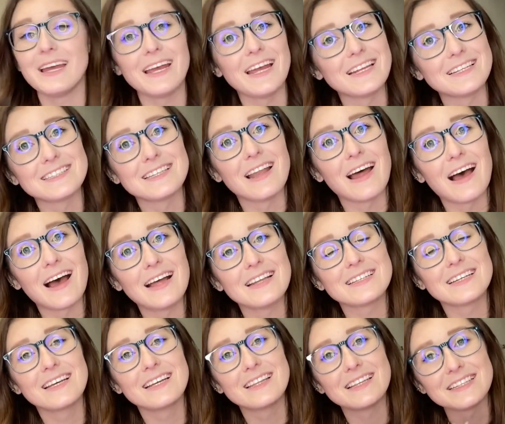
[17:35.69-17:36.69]
It's
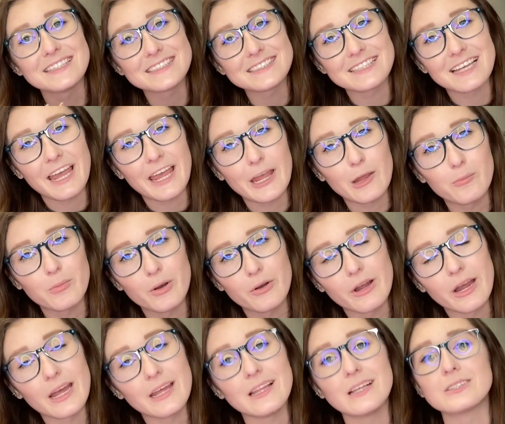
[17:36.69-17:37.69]
not the same.
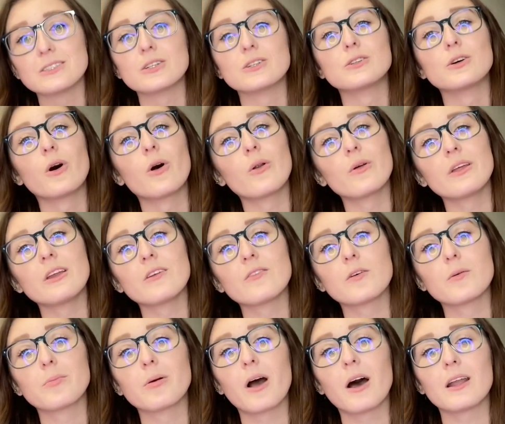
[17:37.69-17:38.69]
Okay, these are totally
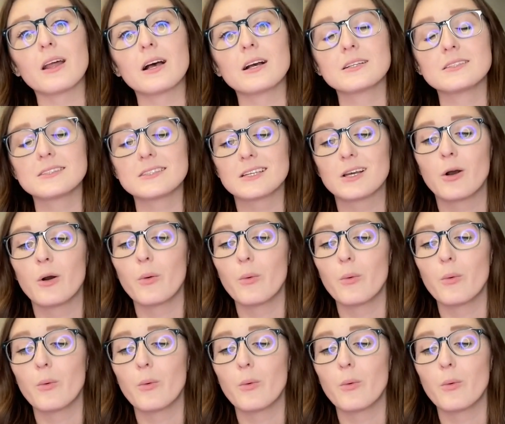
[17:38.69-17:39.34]
different products,